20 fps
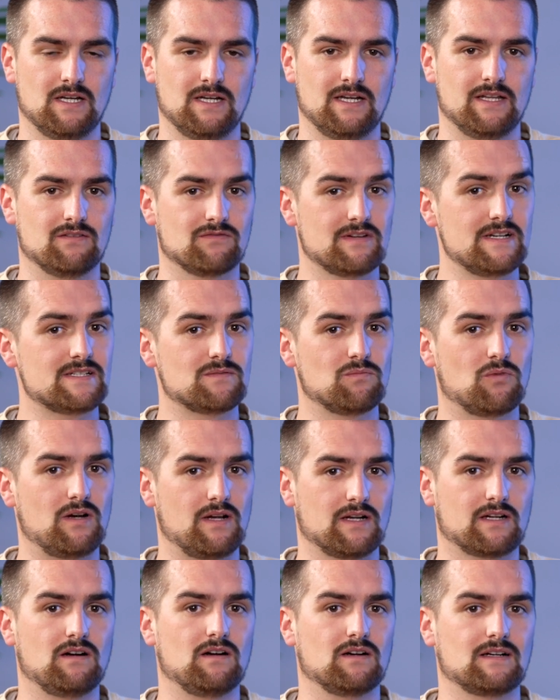And the reason
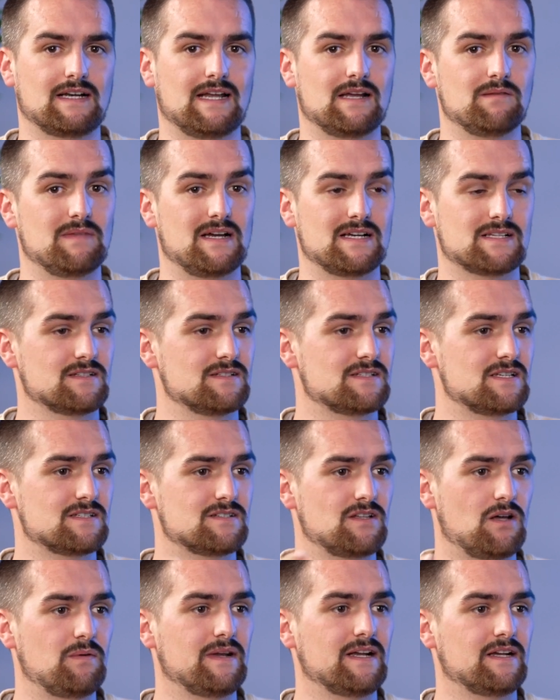why I can't claim that is because
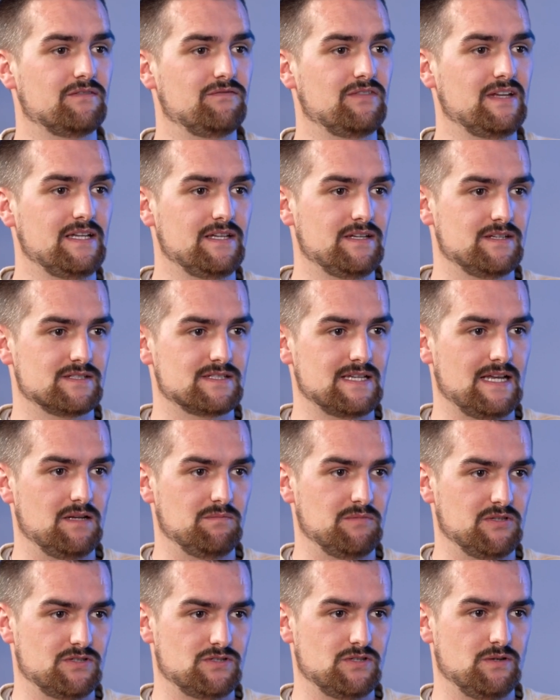there's no inconvenience
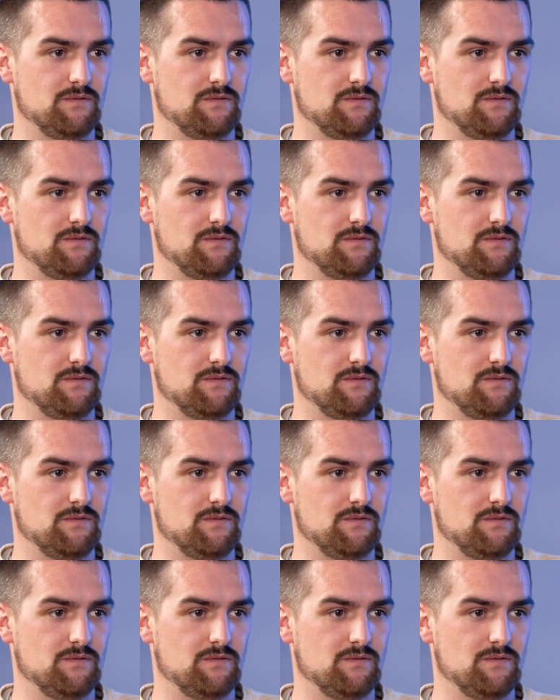element